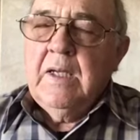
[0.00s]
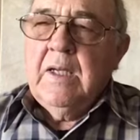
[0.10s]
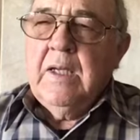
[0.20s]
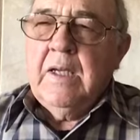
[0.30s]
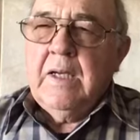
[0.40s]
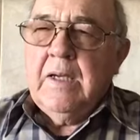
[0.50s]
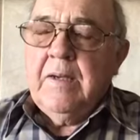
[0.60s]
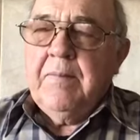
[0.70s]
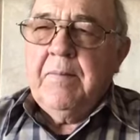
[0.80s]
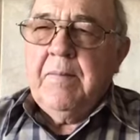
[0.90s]

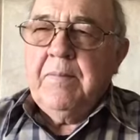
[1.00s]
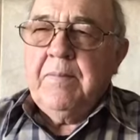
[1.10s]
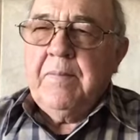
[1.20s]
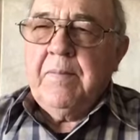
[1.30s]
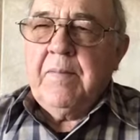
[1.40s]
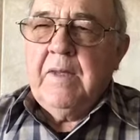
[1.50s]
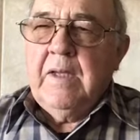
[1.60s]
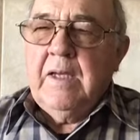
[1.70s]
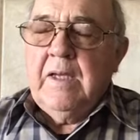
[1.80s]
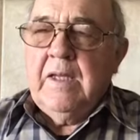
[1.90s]

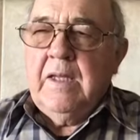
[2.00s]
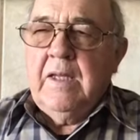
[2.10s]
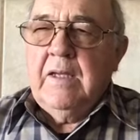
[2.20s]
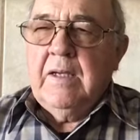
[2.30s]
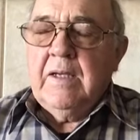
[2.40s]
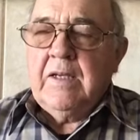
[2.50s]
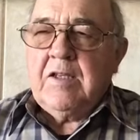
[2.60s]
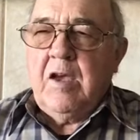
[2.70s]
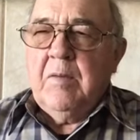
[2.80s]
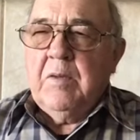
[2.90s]
and the
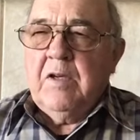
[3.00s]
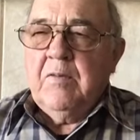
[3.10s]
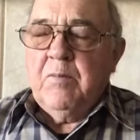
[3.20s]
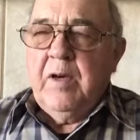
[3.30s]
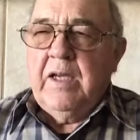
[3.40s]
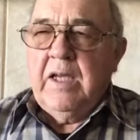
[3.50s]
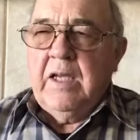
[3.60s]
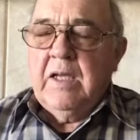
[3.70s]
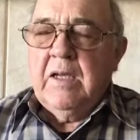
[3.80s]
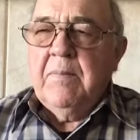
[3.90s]
excitement of breaking in